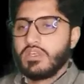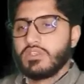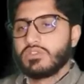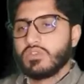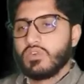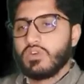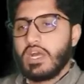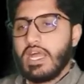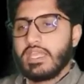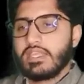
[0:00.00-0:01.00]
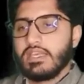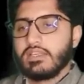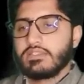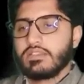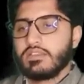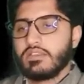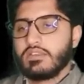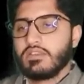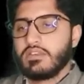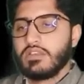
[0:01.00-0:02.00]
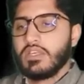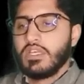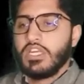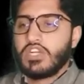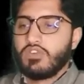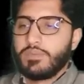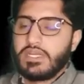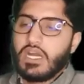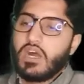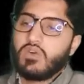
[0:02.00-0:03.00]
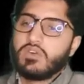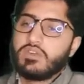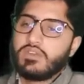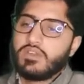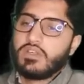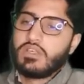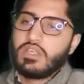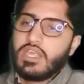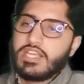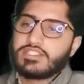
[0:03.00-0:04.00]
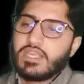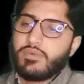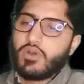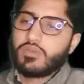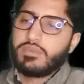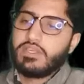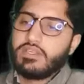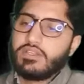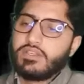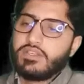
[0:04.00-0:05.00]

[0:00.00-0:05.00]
So I guess it will be now h came out to be